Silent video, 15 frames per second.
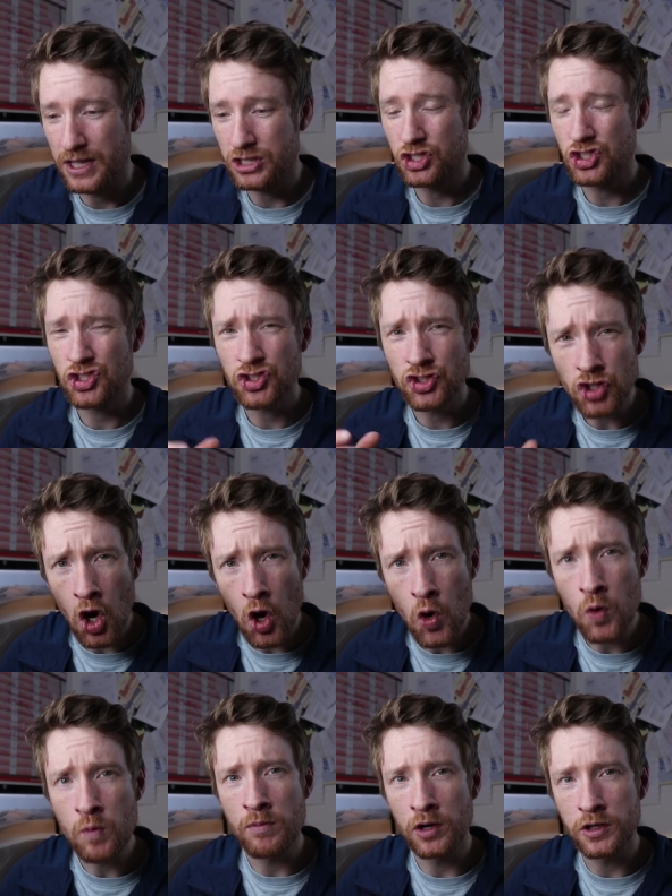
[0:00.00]
and
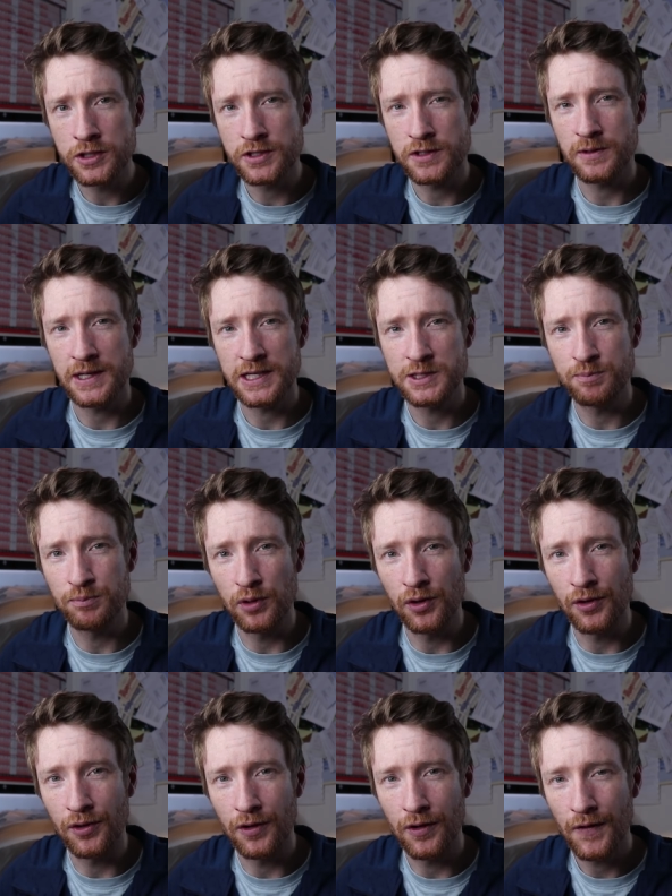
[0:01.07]
so much to
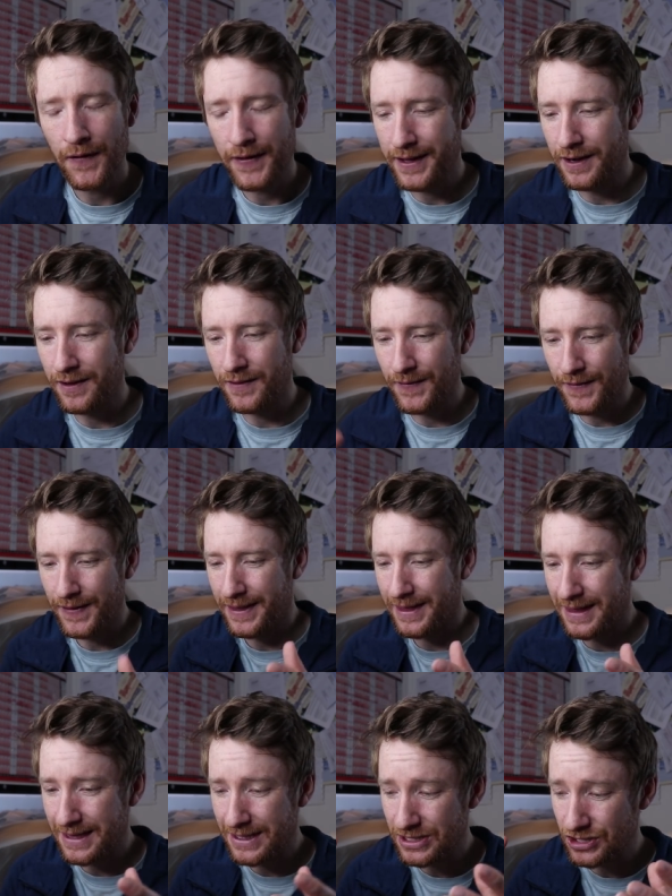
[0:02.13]
explore. You know,
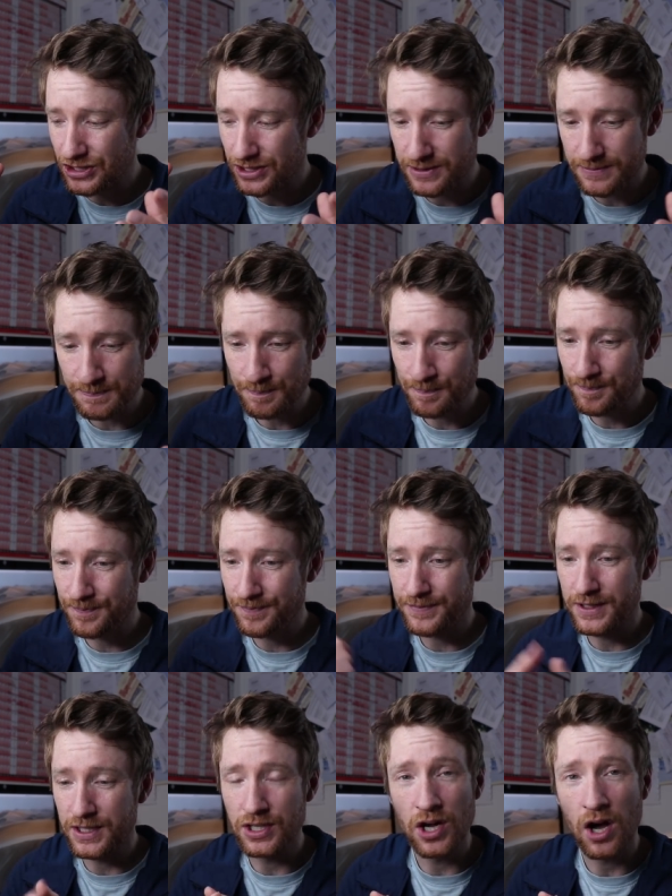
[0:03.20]
just
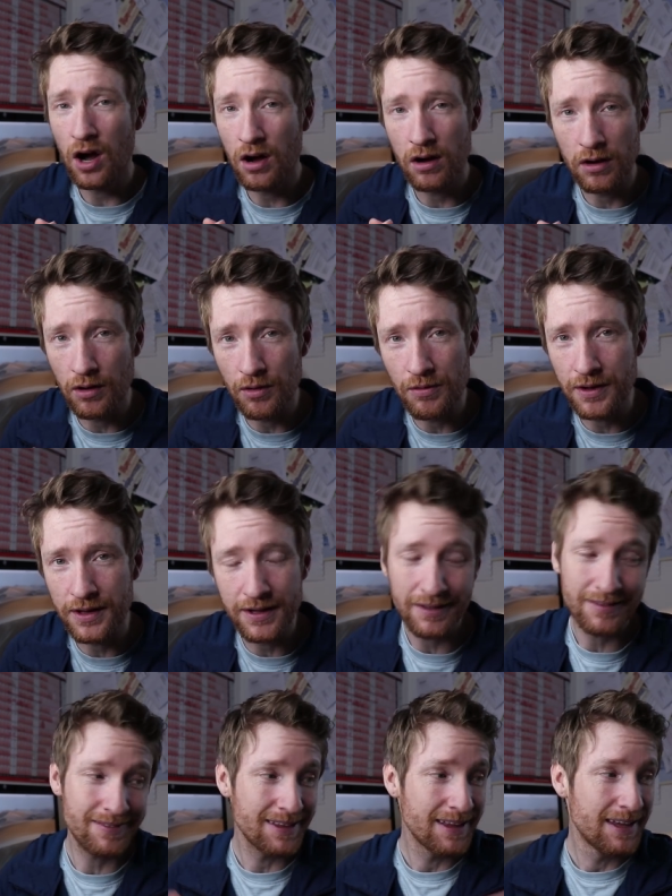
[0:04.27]
you can't go. You,